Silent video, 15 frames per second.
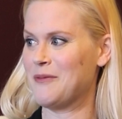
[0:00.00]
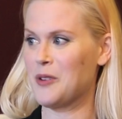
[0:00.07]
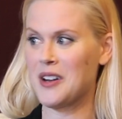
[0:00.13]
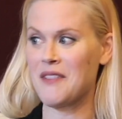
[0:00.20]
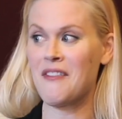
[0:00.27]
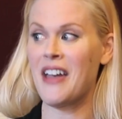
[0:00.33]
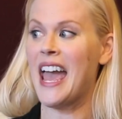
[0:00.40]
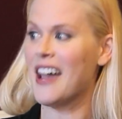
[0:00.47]
would
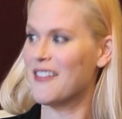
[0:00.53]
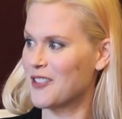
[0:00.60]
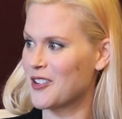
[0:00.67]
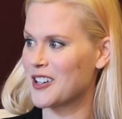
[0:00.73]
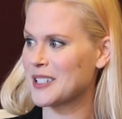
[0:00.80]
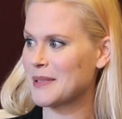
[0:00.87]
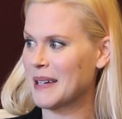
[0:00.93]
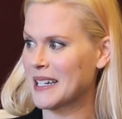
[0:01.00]
have
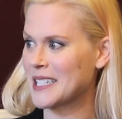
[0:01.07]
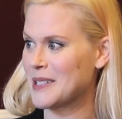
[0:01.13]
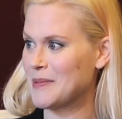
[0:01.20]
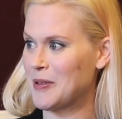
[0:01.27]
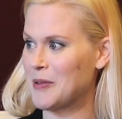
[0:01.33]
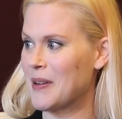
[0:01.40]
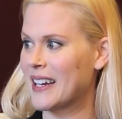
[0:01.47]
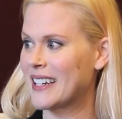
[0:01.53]
ever expected to
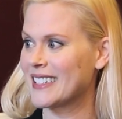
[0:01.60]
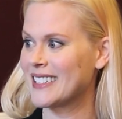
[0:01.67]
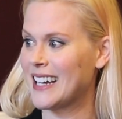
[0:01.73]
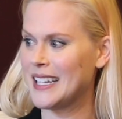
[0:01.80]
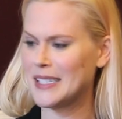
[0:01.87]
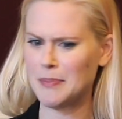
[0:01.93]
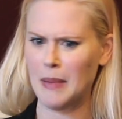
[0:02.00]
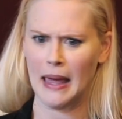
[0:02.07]
be
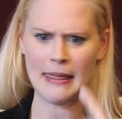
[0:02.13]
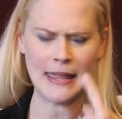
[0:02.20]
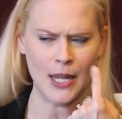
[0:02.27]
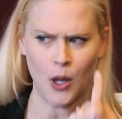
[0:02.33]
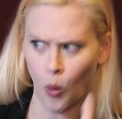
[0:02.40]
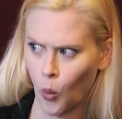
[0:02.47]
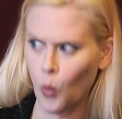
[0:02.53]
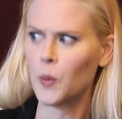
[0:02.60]
recognized by
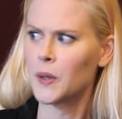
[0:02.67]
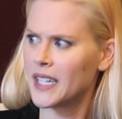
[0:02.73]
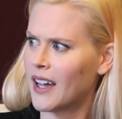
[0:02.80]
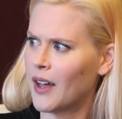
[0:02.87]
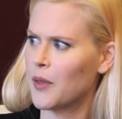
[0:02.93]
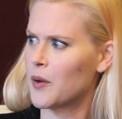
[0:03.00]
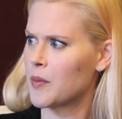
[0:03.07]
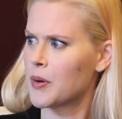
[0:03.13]
the only
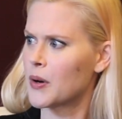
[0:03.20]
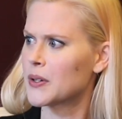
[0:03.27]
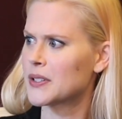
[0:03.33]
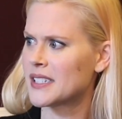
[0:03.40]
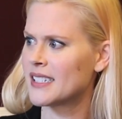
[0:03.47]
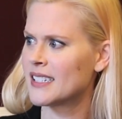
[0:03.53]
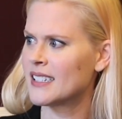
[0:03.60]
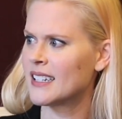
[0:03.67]
other
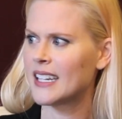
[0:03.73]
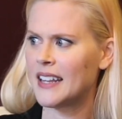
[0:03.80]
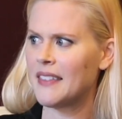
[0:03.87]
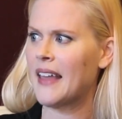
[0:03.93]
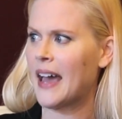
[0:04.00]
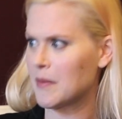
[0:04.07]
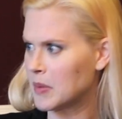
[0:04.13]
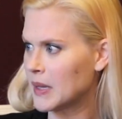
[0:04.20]
person in
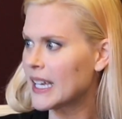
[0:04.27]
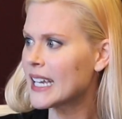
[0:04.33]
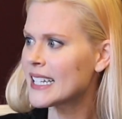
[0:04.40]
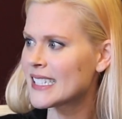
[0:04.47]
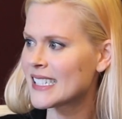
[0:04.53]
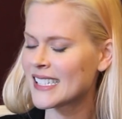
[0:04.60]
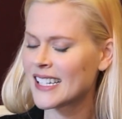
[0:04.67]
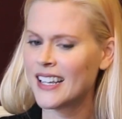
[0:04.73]
that
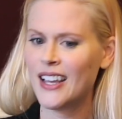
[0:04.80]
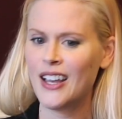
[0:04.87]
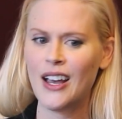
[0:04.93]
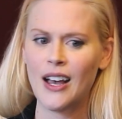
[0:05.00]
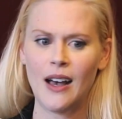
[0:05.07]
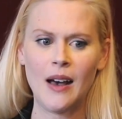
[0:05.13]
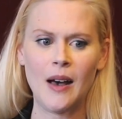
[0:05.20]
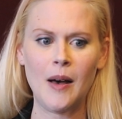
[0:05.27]
place.
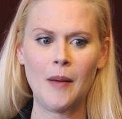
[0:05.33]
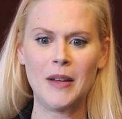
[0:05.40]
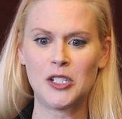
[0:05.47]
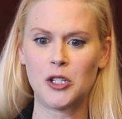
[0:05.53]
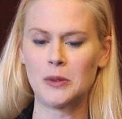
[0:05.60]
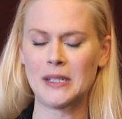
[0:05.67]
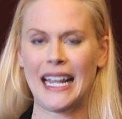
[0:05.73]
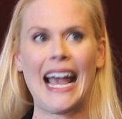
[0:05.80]
And
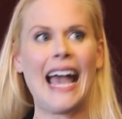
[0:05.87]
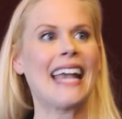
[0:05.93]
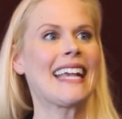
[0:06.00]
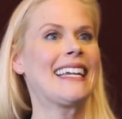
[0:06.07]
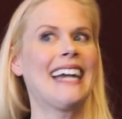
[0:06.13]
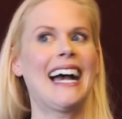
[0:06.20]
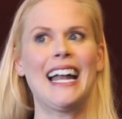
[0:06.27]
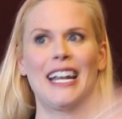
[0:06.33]
she was like,
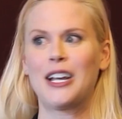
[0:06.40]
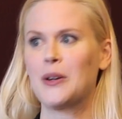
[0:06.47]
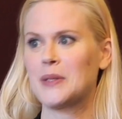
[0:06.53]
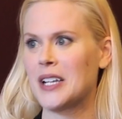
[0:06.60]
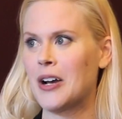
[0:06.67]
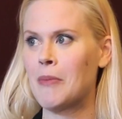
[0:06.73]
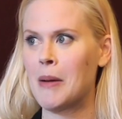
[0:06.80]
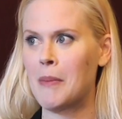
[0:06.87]
I gotta go
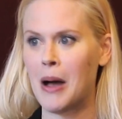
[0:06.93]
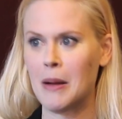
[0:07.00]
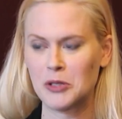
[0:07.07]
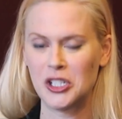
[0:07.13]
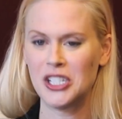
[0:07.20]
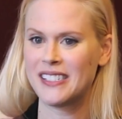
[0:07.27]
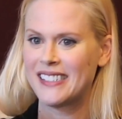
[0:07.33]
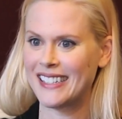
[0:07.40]
tell my mom.
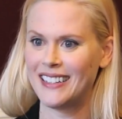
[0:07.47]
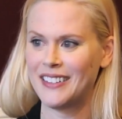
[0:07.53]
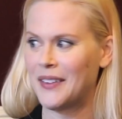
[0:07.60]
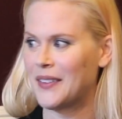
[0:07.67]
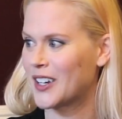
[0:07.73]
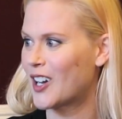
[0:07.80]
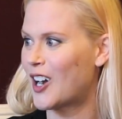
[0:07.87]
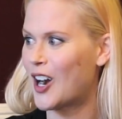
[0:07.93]
She's still
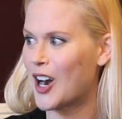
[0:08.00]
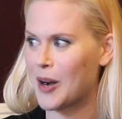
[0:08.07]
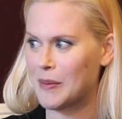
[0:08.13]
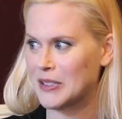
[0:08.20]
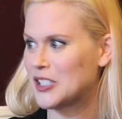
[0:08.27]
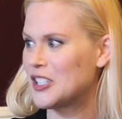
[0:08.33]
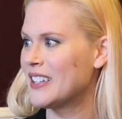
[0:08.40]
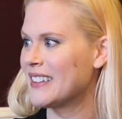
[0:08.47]
in the car,
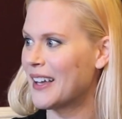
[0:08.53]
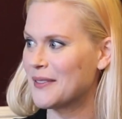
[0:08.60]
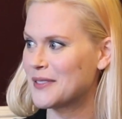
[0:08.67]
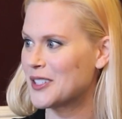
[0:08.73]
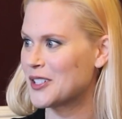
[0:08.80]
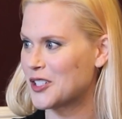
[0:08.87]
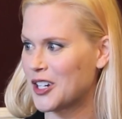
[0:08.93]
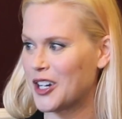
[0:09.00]
but she
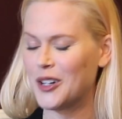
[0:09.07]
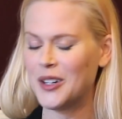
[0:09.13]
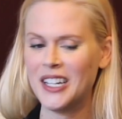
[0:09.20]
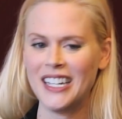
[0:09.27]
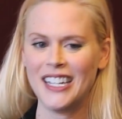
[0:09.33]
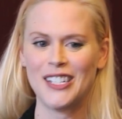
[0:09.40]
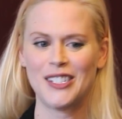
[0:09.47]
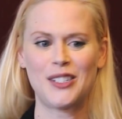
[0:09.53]
loves the show.
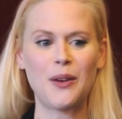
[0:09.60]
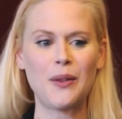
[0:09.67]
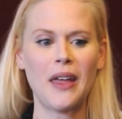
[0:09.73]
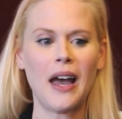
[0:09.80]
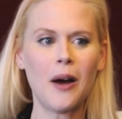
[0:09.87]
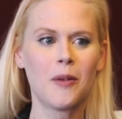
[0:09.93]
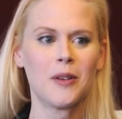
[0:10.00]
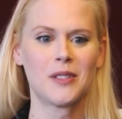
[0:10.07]
So
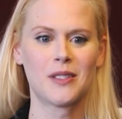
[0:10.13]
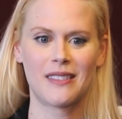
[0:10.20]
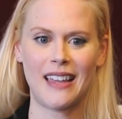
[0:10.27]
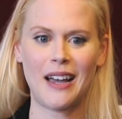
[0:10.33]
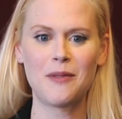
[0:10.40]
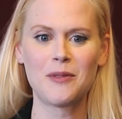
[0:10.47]
that was